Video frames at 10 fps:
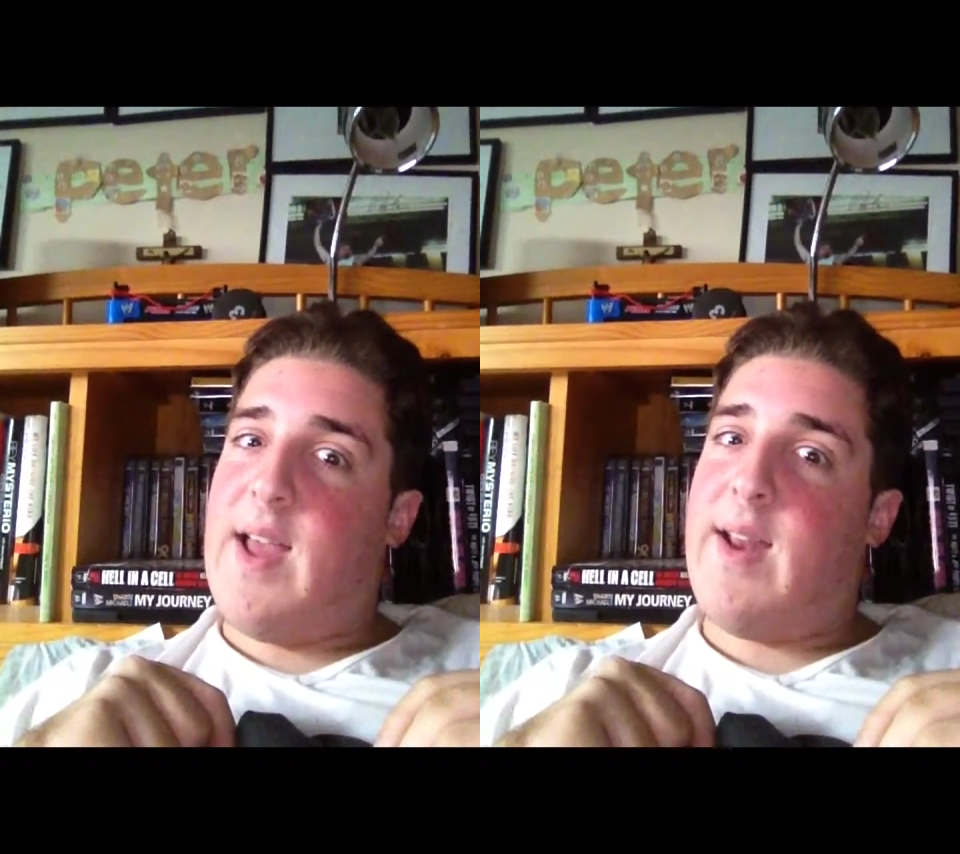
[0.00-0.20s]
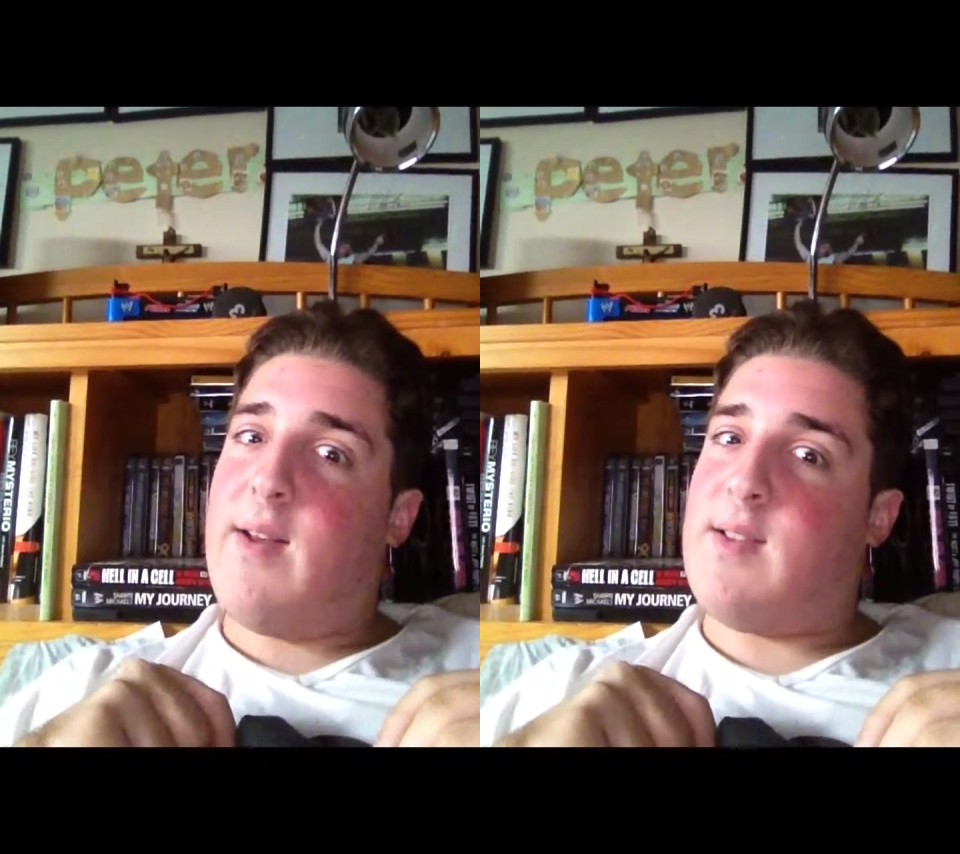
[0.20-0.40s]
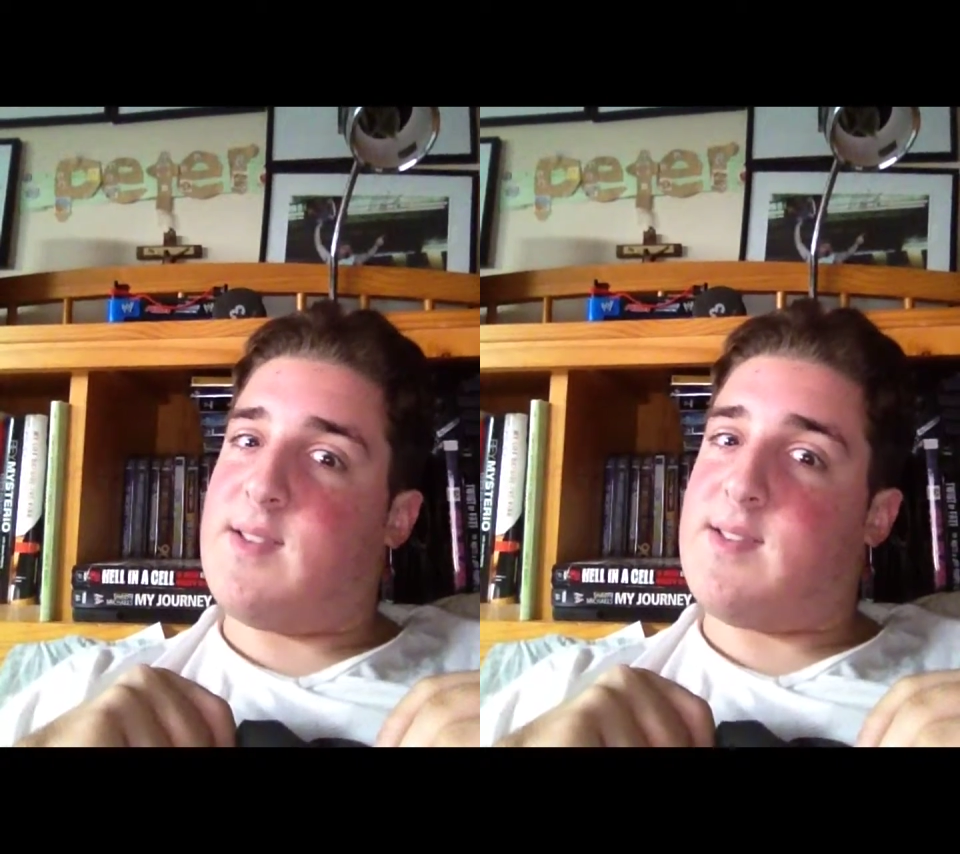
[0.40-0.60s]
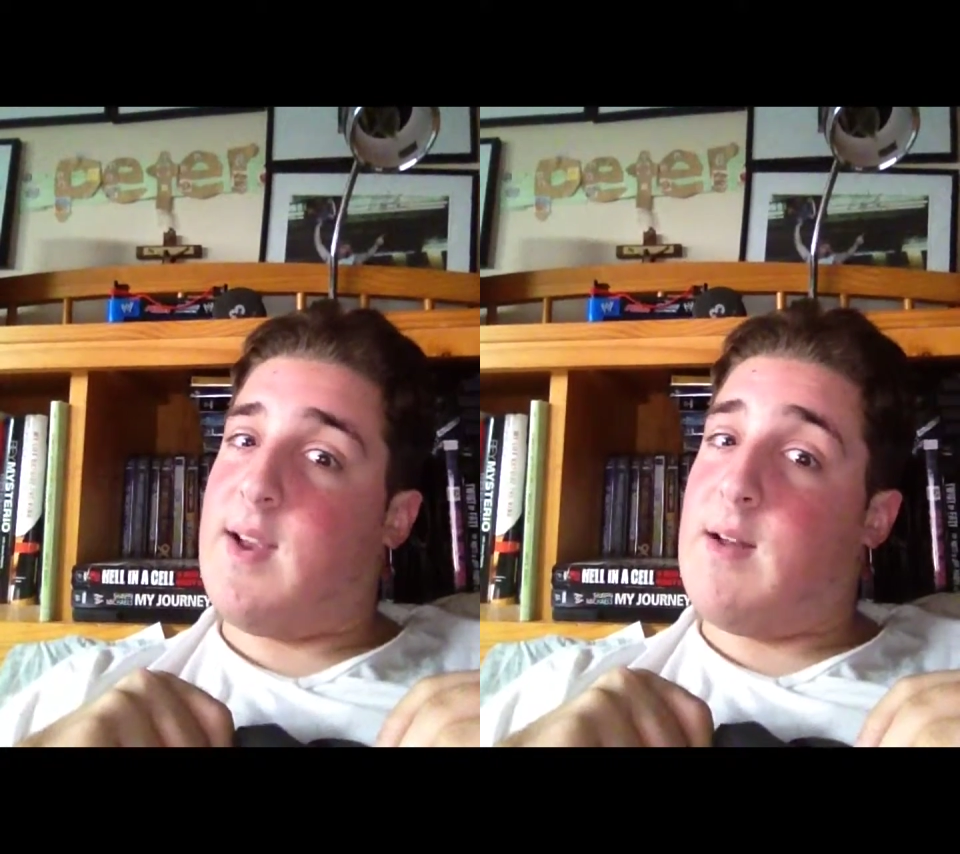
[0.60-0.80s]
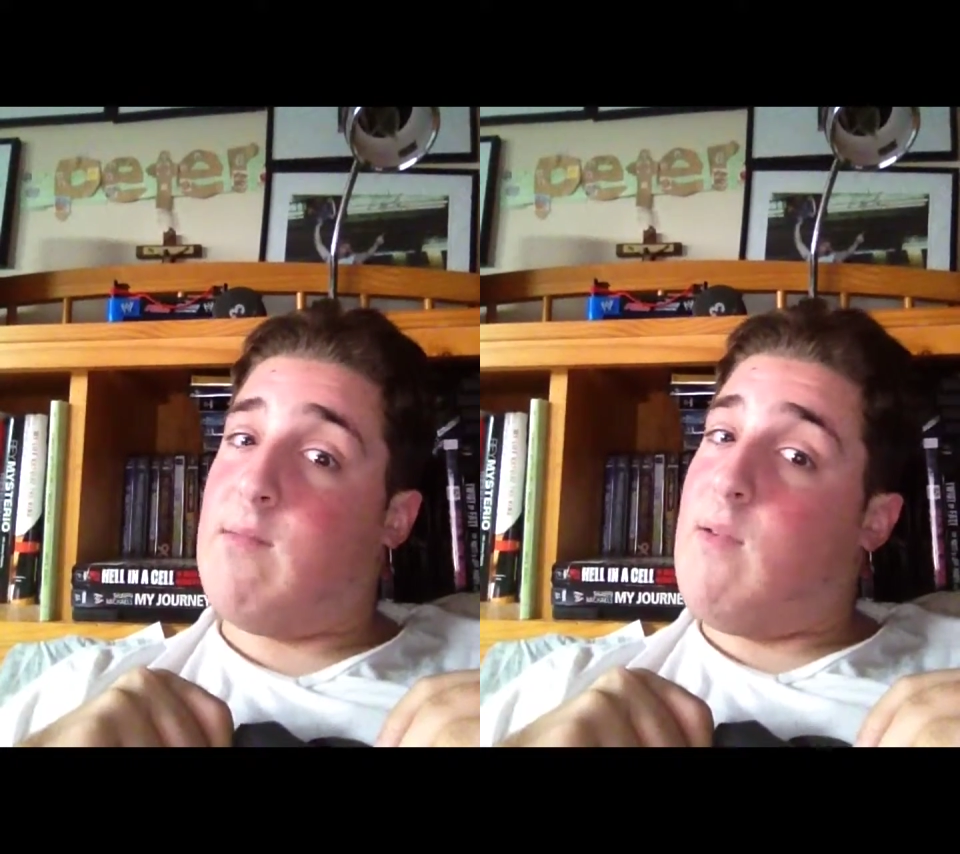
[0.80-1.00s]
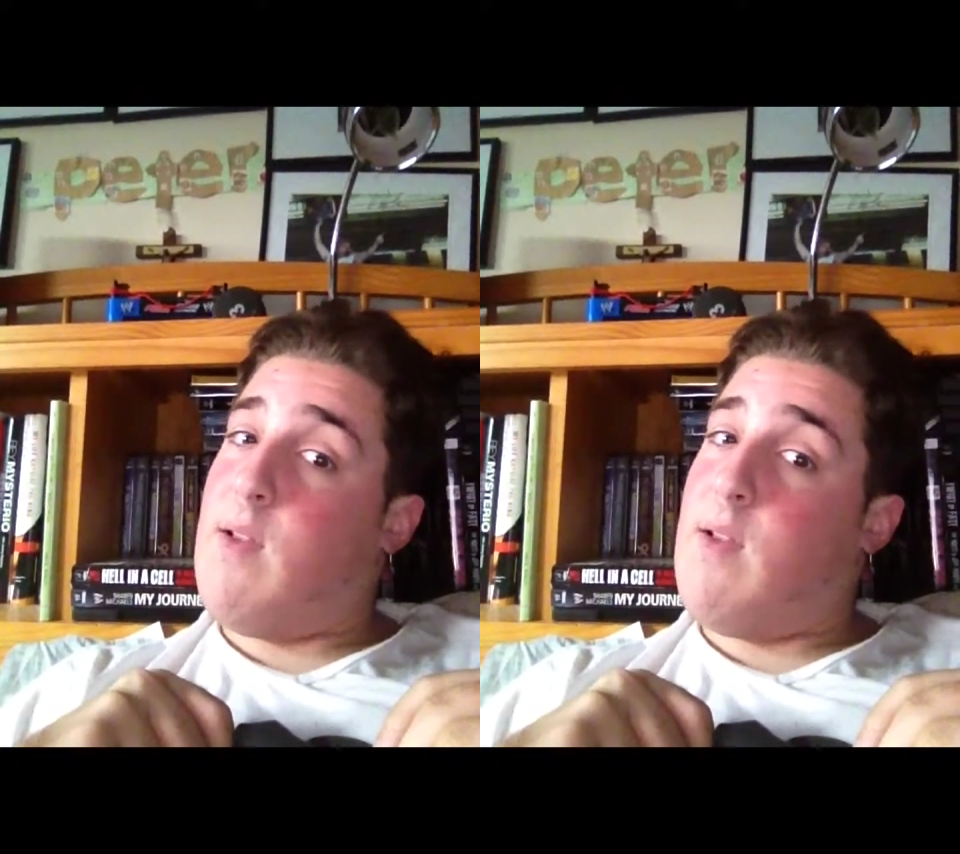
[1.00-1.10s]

at Hell in a Cell,